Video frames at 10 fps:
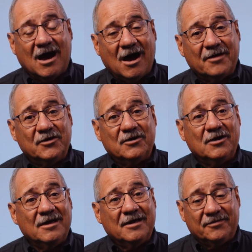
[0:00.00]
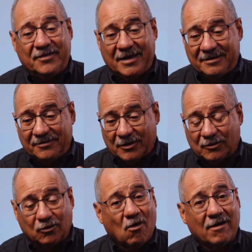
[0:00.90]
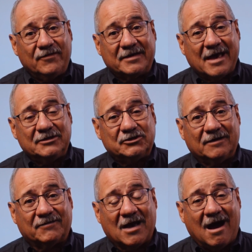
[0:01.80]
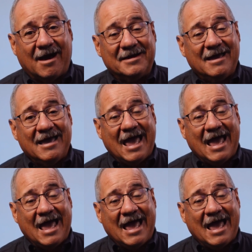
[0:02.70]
other than the glorification of God